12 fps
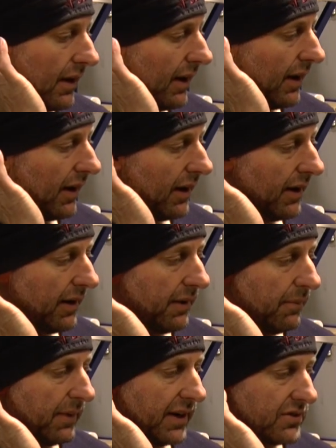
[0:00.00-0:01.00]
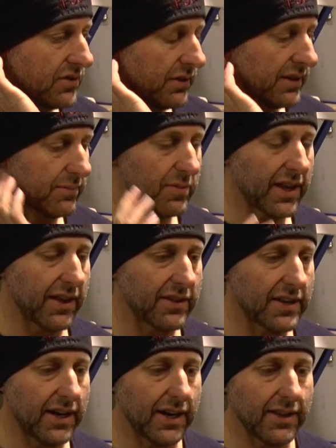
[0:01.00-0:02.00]
And I was talking to them the other
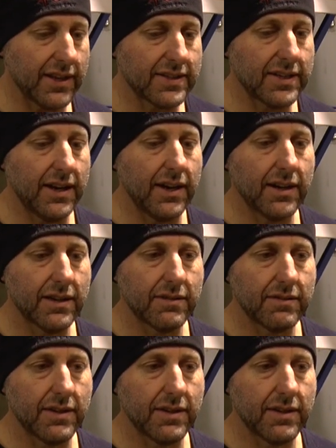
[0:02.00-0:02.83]
day, and they said